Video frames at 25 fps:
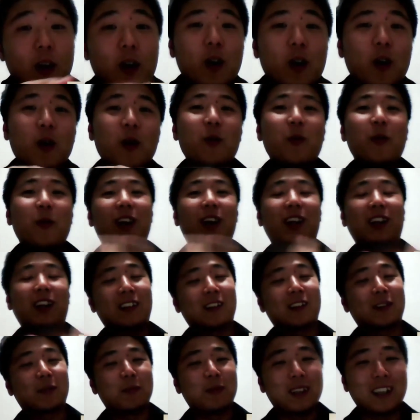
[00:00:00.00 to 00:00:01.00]
Oh, wait,
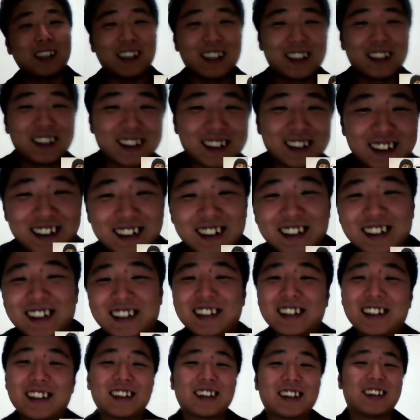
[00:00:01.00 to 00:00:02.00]
it's me.
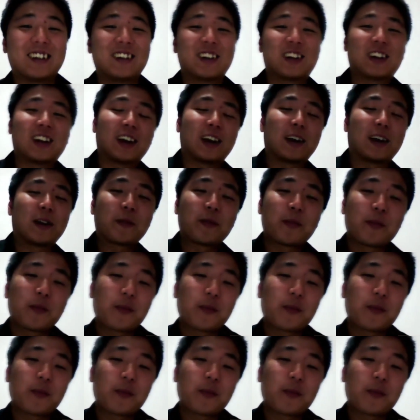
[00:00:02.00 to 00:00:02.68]
Okay.